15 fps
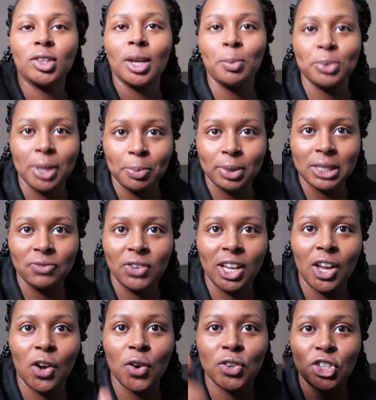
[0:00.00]
Thumbs up this
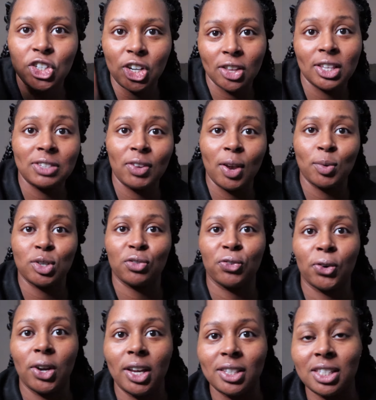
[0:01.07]
video. Share this video with your
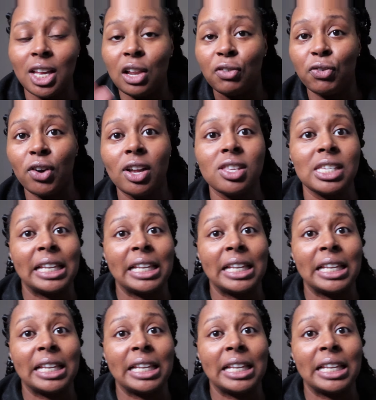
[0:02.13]
friends. Tell a friend,